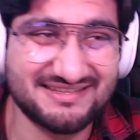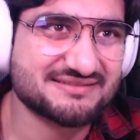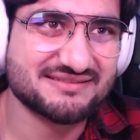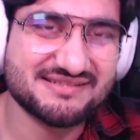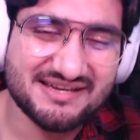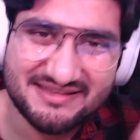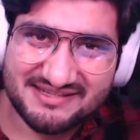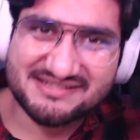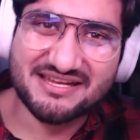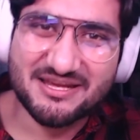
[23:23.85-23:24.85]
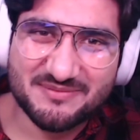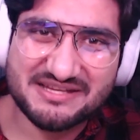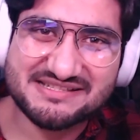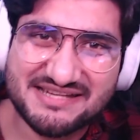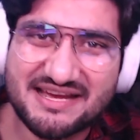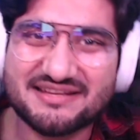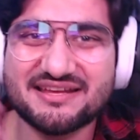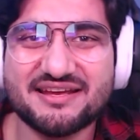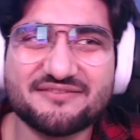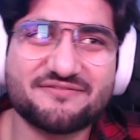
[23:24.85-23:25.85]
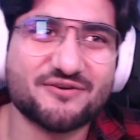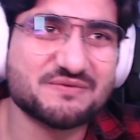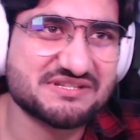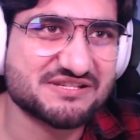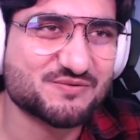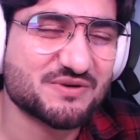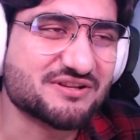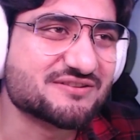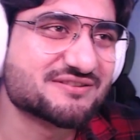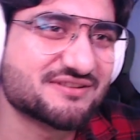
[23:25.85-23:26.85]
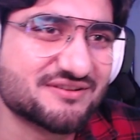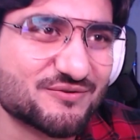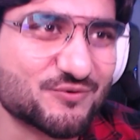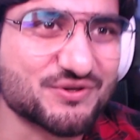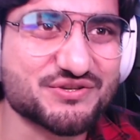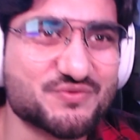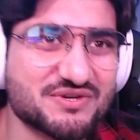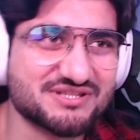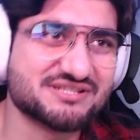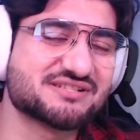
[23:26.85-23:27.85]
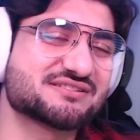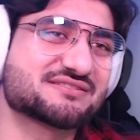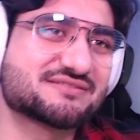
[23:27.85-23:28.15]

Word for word: He's got the same exact headphones as well, the orange ones.